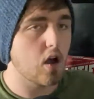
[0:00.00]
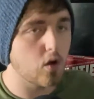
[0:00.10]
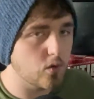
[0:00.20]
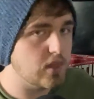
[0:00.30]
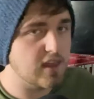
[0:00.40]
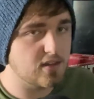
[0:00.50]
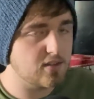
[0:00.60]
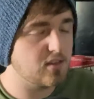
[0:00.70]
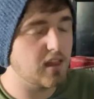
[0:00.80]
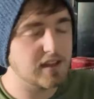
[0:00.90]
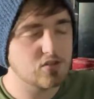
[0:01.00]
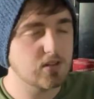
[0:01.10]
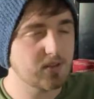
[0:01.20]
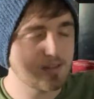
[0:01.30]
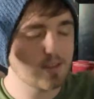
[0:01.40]
oh, this, like
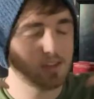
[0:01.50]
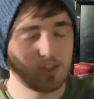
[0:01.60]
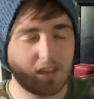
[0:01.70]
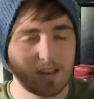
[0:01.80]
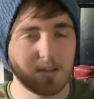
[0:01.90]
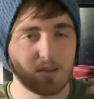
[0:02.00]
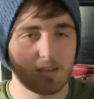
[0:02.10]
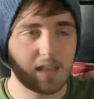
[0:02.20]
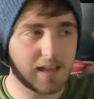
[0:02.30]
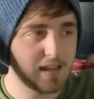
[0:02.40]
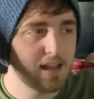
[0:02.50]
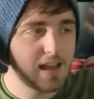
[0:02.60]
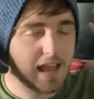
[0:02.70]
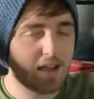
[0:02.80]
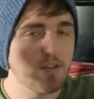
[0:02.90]
just things that
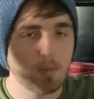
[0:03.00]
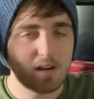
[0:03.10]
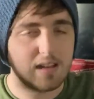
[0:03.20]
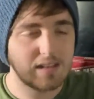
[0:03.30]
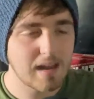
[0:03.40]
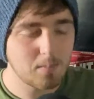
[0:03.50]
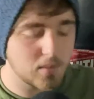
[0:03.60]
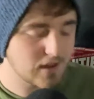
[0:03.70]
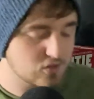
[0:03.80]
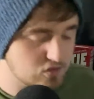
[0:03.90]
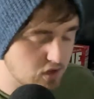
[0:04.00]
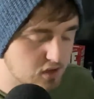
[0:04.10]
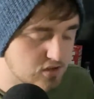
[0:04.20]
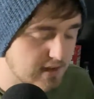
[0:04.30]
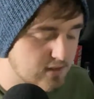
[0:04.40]
everybody nitpicks
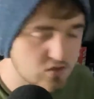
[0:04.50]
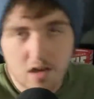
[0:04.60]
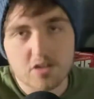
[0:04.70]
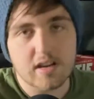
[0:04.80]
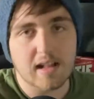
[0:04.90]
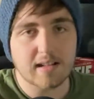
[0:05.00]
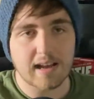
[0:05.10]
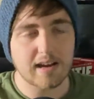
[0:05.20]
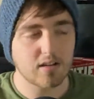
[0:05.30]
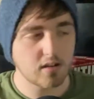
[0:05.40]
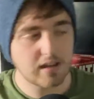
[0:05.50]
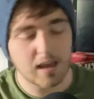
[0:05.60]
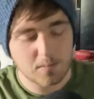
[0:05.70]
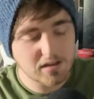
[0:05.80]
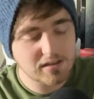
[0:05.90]
Josh Allen. Josh Allen had a good
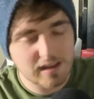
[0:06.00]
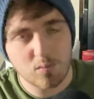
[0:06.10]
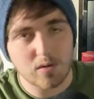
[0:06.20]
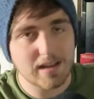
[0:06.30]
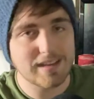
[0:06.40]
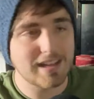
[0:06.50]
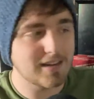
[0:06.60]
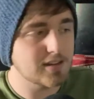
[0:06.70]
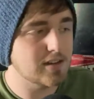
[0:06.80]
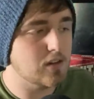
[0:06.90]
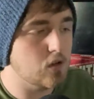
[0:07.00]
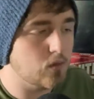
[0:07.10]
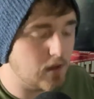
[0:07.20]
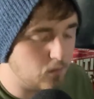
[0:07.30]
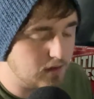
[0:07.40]
game. He did what he needed to
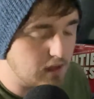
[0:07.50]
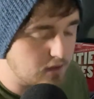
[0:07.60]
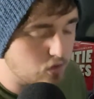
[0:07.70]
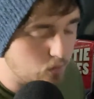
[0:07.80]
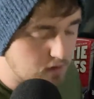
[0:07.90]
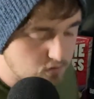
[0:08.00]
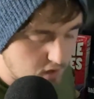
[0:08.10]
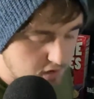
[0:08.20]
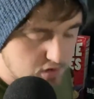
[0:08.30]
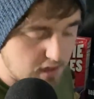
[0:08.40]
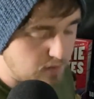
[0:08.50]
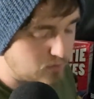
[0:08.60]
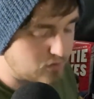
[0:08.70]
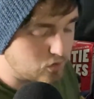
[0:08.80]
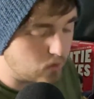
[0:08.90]
do, and we got the win. Josh Allen
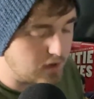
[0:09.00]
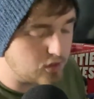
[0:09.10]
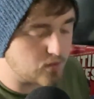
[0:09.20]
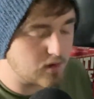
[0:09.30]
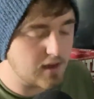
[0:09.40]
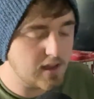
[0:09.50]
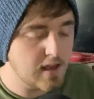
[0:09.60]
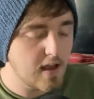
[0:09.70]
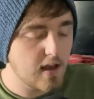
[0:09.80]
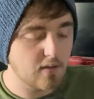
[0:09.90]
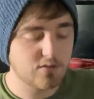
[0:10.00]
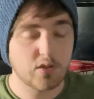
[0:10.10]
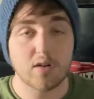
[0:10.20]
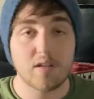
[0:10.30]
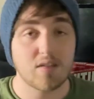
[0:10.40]
was 23 of
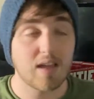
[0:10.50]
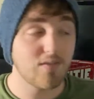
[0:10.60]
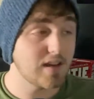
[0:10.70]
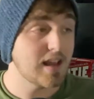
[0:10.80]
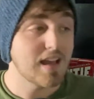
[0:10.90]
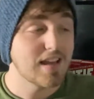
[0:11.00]
37,